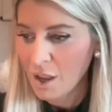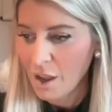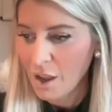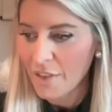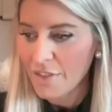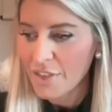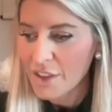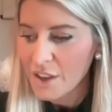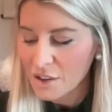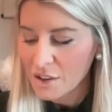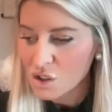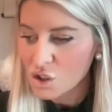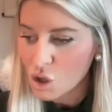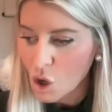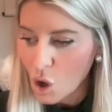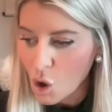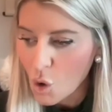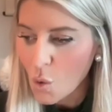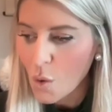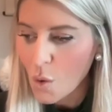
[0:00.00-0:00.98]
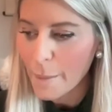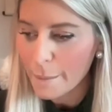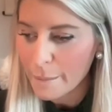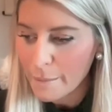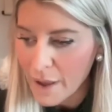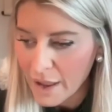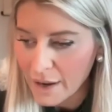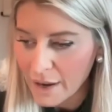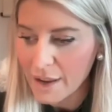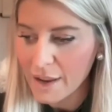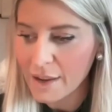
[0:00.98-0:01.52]
I think so
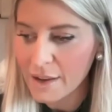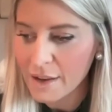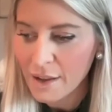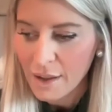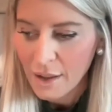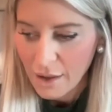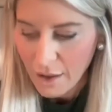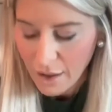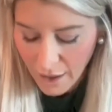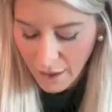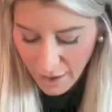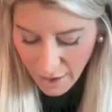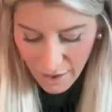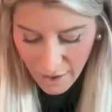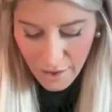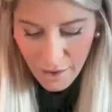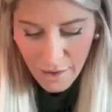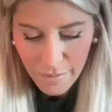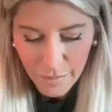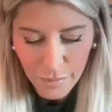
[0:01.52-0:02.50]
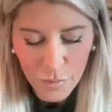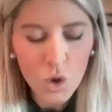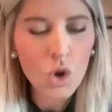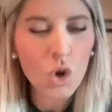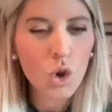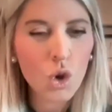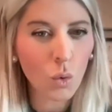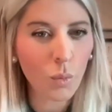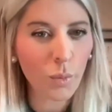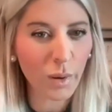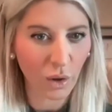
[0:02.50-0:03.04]
many
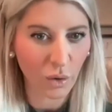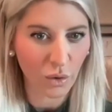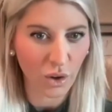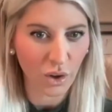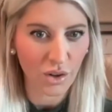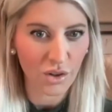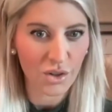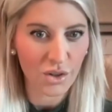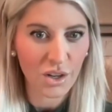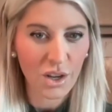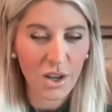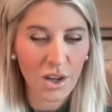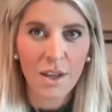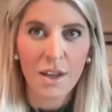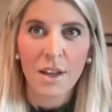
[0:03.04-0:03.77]
new builders,